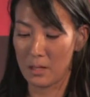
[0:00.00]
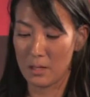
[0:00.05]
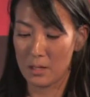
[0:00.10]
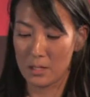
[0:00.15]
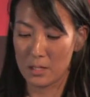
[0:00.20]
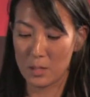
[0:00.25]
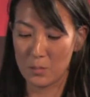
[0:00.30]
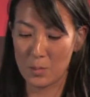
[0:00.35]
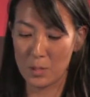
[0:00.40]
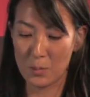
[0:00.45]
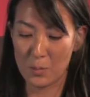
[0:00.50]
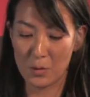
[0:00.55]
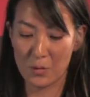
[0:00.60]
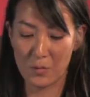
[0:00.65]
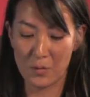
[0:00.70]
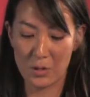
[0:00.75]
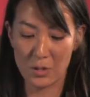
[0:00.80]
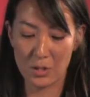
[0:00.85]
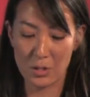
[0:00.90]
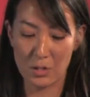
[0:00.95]
To be
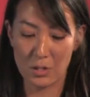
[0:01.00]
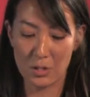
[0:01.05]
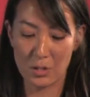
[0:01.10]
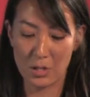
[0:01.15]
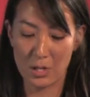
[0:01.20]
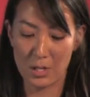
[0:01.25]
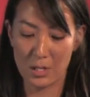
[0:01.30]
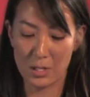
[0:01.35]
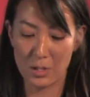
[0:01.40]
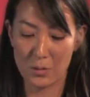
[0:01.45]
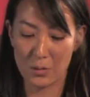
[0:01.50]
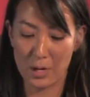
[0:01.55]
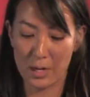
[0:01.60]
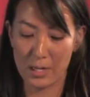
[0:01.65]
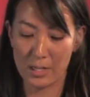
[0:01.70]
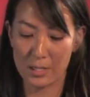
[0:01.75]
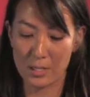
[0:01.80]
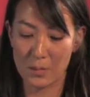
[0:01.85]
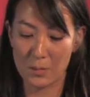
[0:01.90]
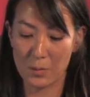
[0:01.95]
proficient in Chinese
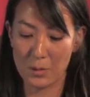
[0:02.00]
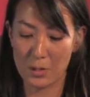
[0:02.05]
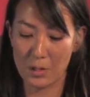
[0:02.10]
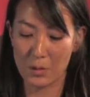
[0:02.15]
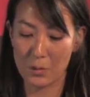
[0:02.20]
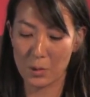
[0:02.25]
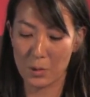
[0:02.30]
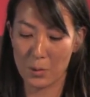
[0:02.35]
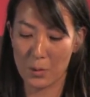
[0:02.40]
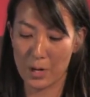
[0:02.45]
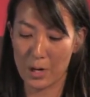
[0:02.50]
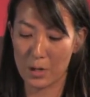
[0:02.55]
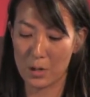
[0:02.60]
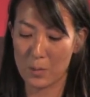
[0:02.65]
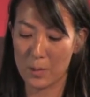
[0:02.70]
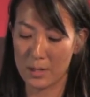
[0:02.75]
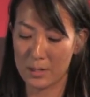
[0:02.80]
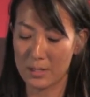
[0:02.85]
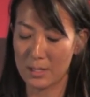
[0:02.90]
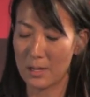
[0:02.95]
writing typically required
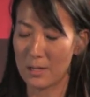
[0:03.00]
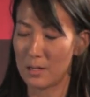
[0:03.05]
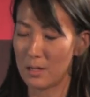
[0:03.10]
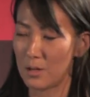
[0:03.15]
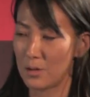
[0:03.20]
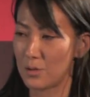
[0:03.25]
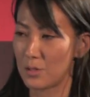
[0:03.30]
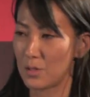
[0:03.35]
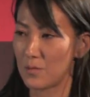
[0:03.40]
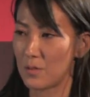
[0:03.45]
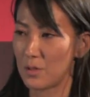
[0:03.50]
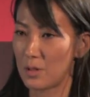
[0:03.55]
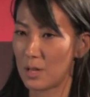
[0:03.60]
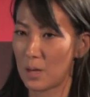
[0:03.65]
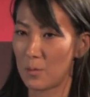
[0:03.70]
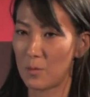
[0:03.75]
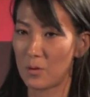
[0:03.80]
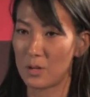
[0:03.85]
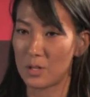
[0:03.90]
about 10 years of elaborate